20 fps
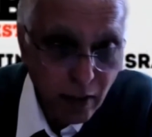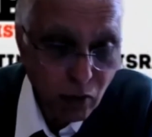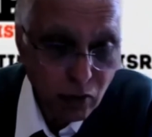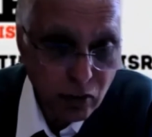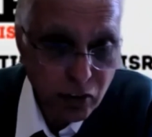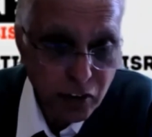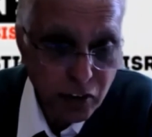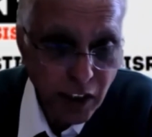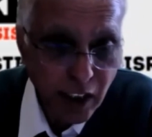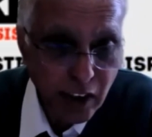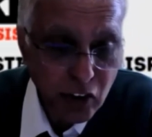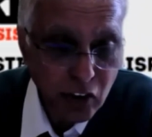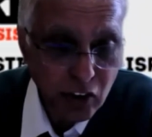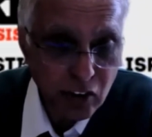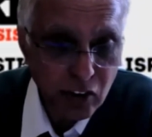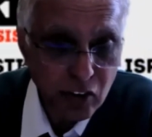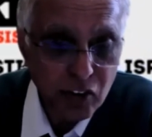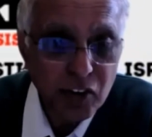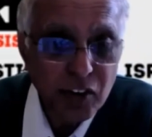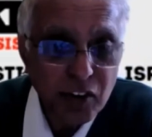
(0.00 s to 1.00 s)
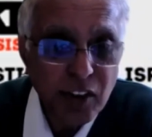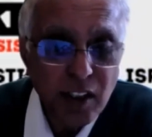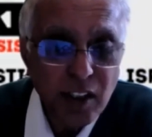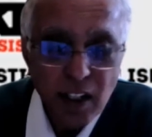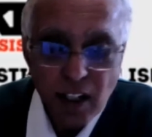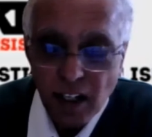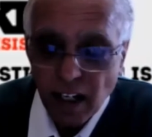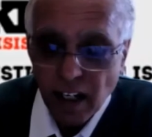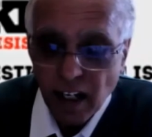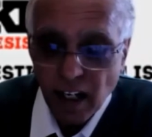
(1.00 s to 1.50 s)
on sanctions.
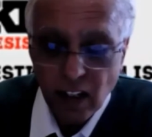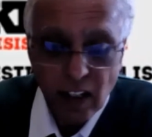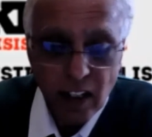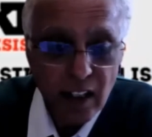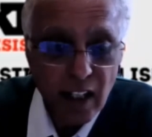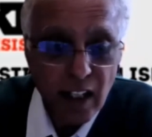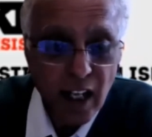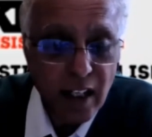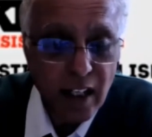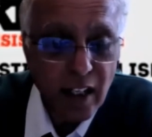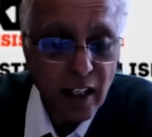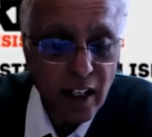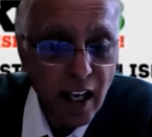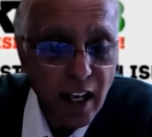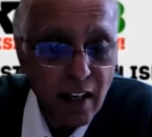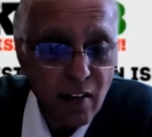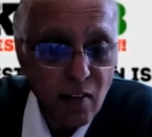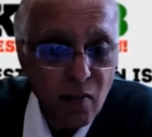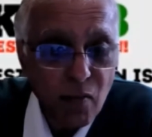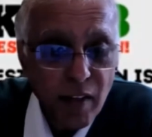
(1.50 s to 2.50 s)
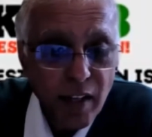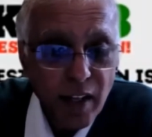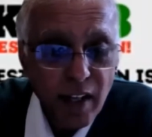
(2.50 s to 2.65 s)
And I think that again